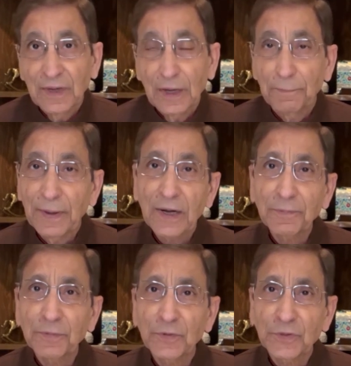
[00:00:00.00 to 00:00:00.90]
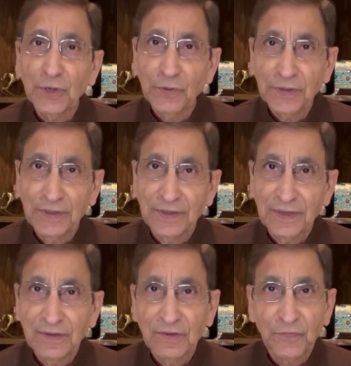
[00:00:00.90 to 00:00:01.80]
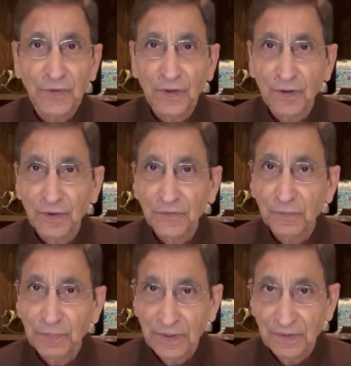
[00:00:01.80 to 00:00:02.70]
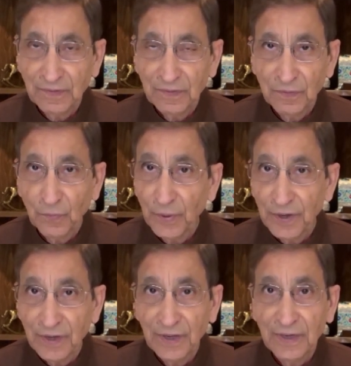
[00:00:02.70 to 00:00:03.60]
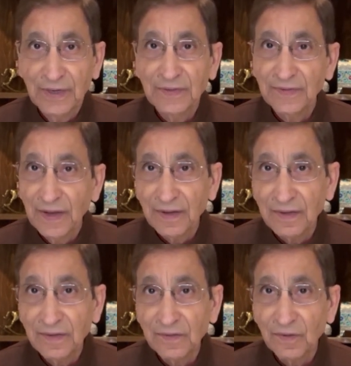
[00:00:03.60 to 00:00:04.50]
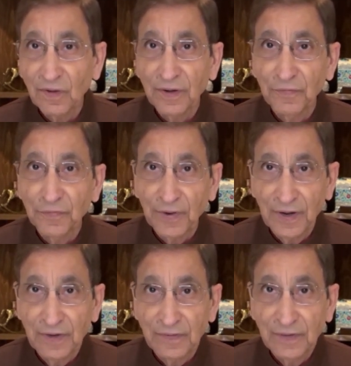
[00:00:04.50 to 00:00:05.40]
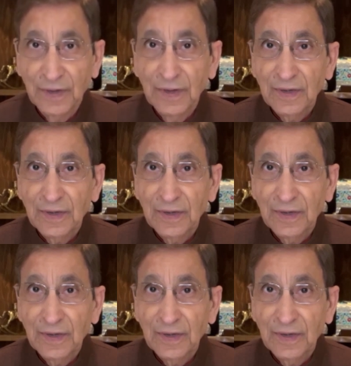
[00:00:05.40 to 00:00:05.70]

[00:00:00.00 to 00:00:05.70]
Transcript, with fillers: A paraprosdokian is a figure of speech wherein a sentence or a phrase